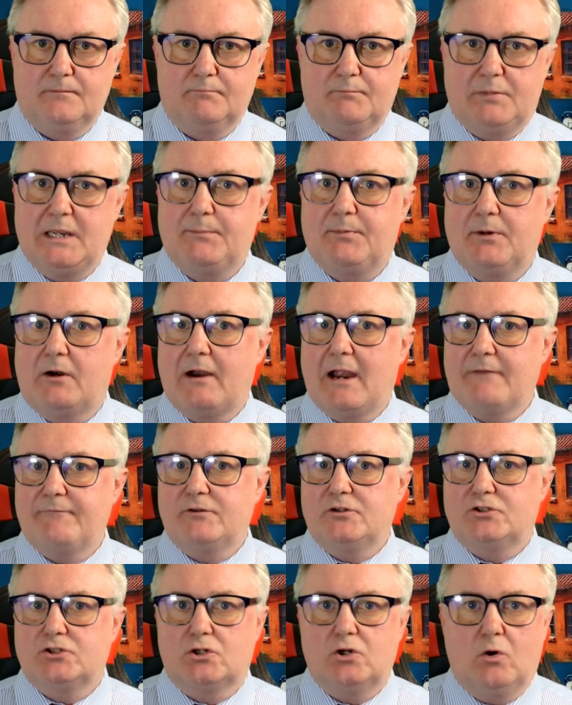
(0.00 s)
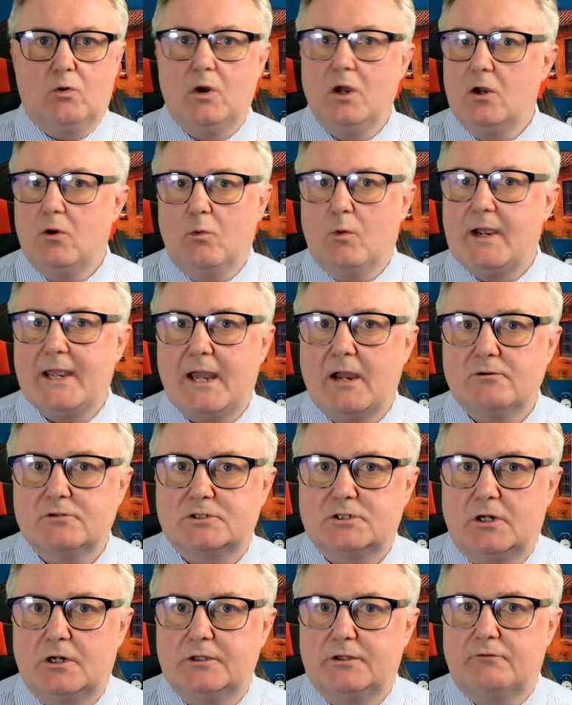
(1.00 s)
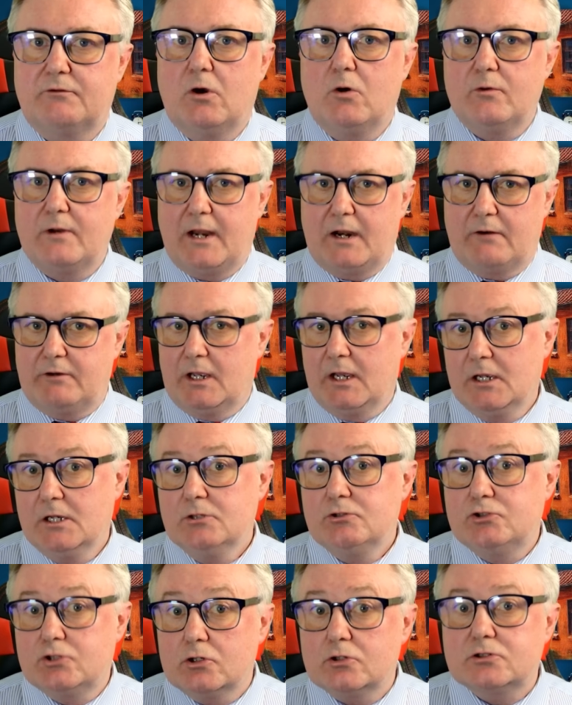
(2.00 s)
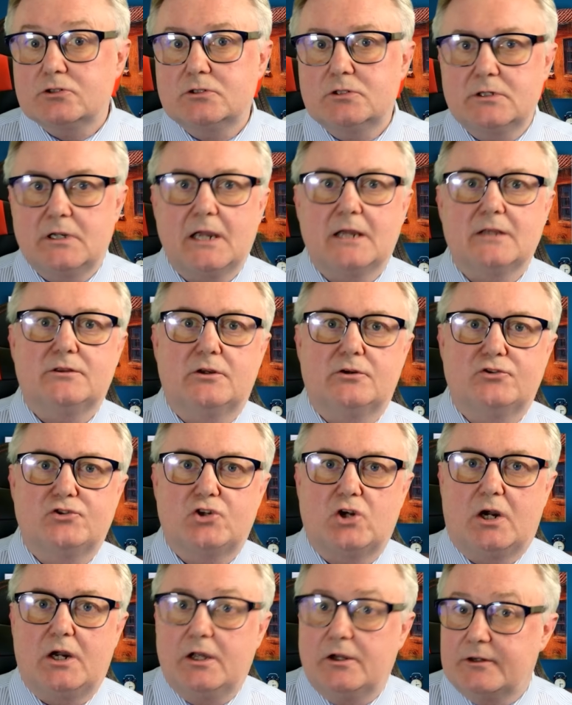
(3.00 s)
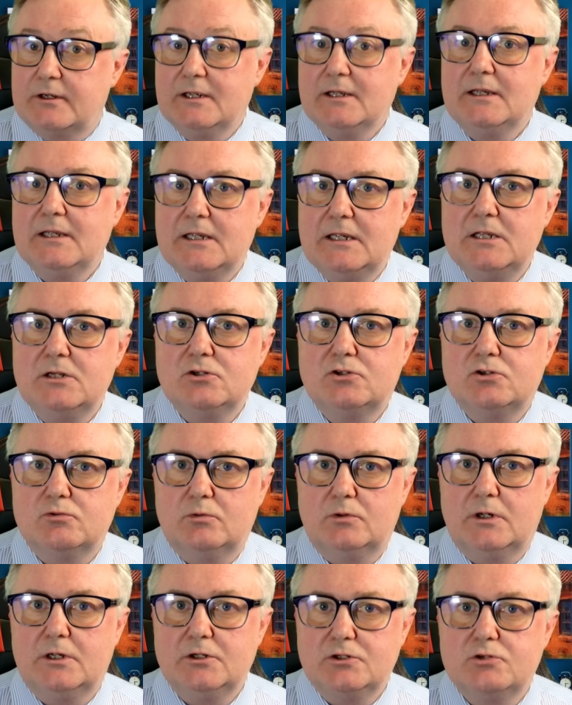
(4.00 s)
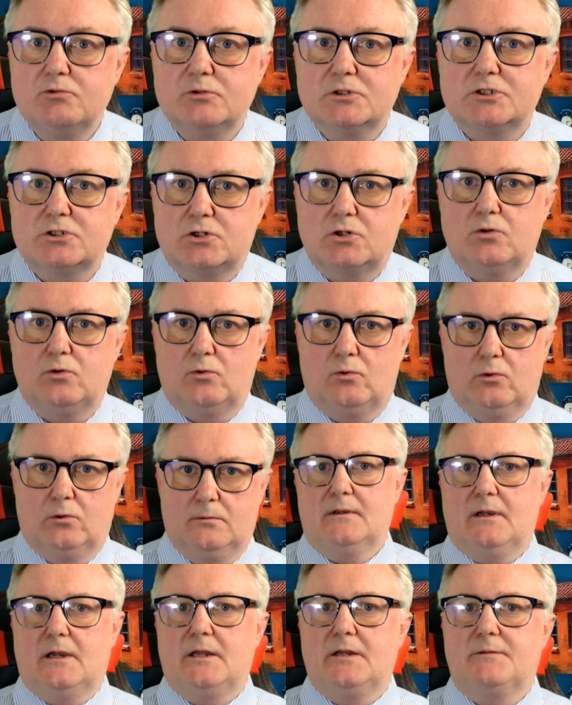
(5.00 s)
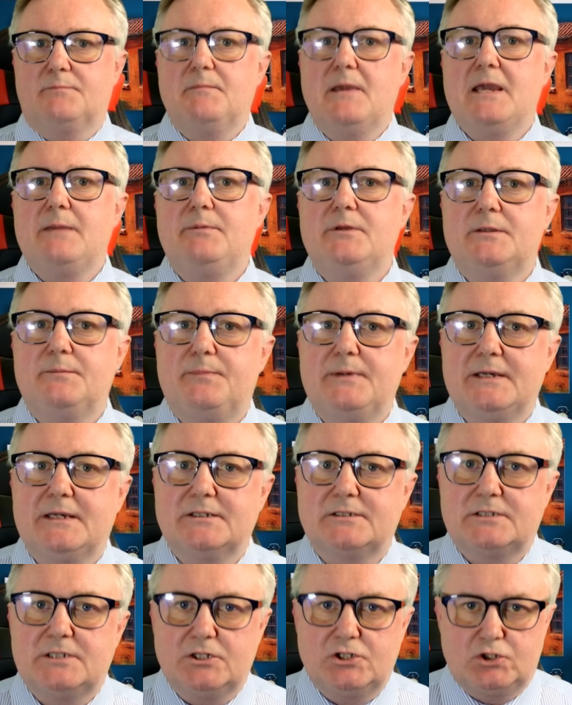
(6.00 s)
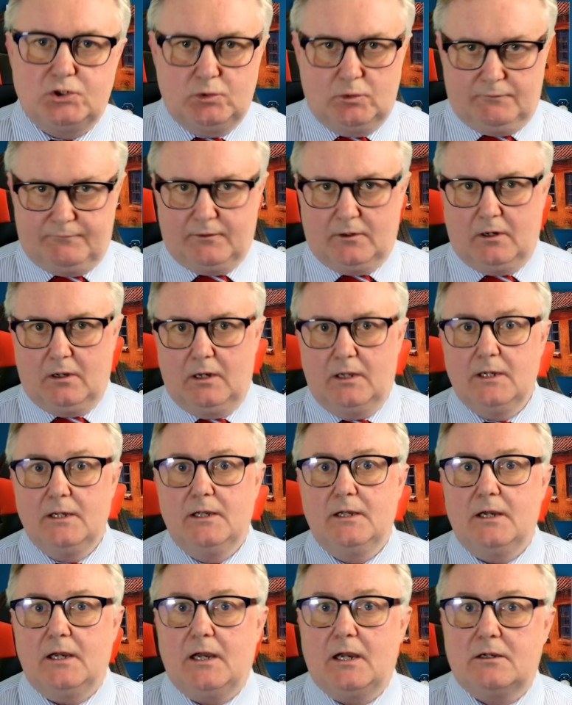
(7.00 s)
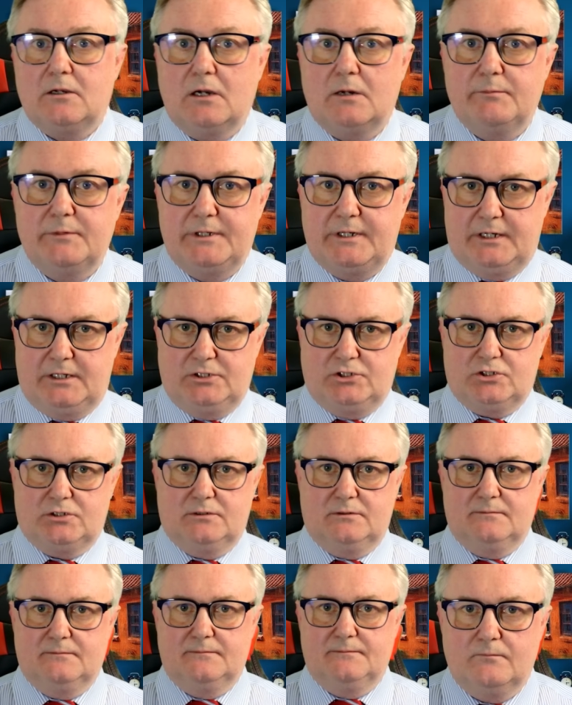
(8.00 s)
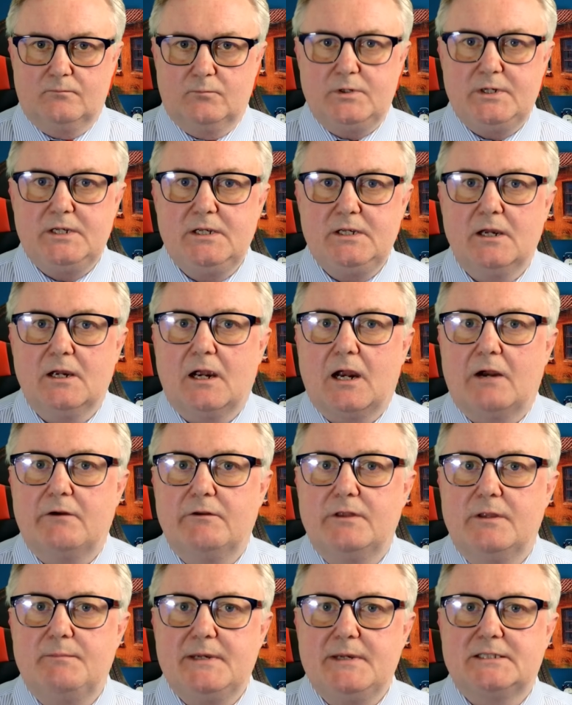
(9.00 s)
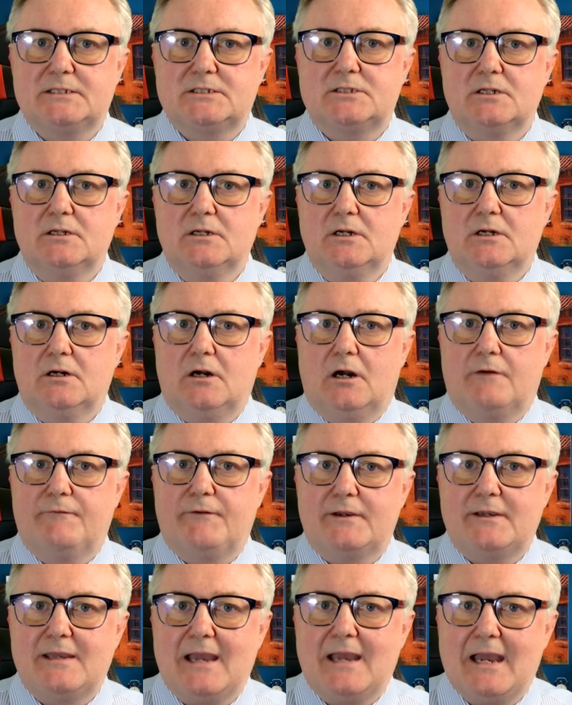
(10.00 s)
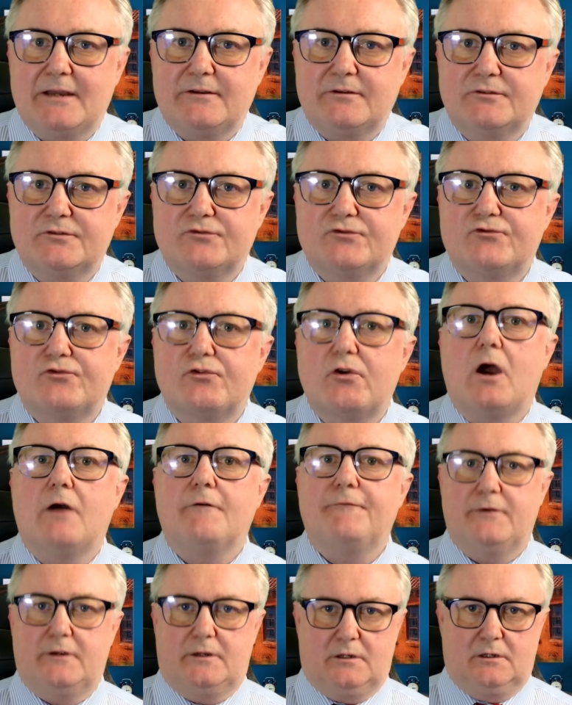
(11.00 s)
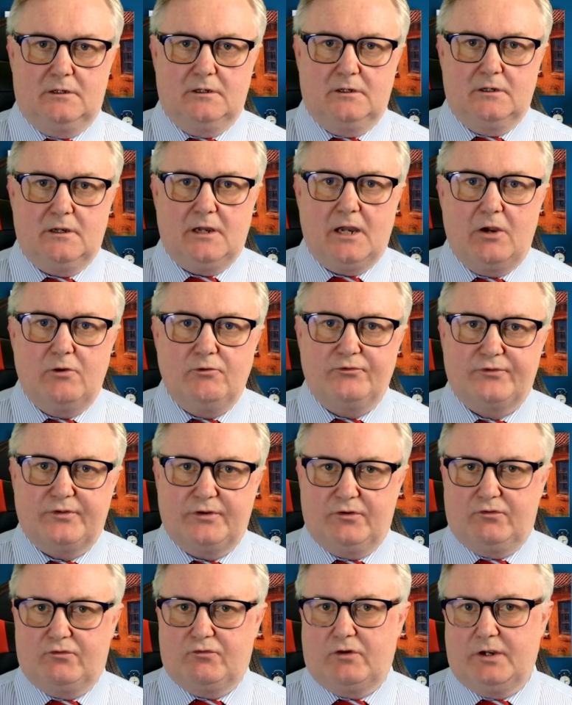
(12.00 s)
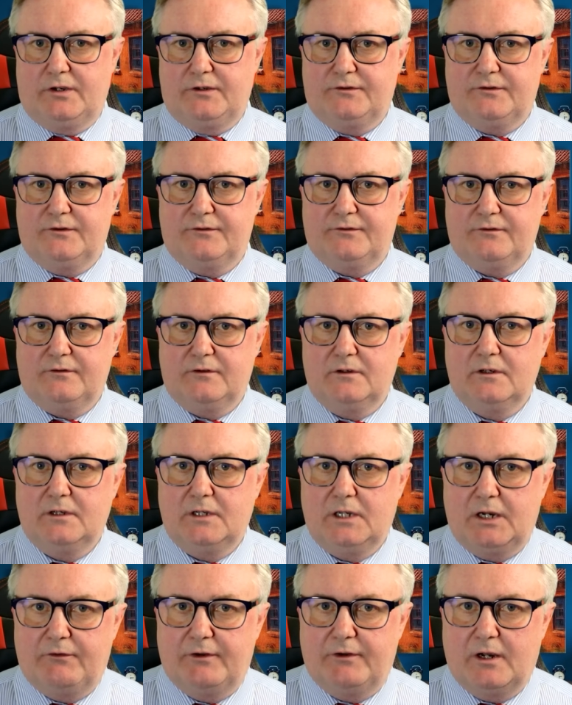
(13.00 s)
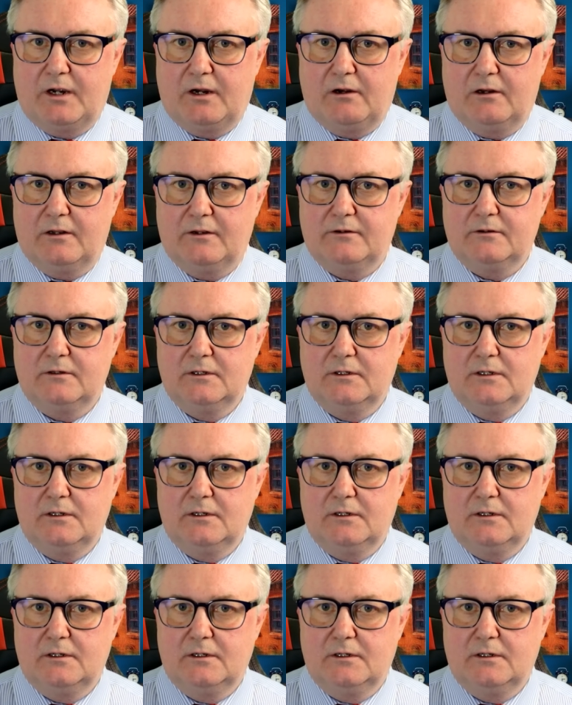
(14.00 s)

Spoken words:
People are having to go way outside their own area just to get their child into a school. And maybe the biggest issue of all, accommodation. We are in the midst of a catastrophic housing crisis here in Ireland.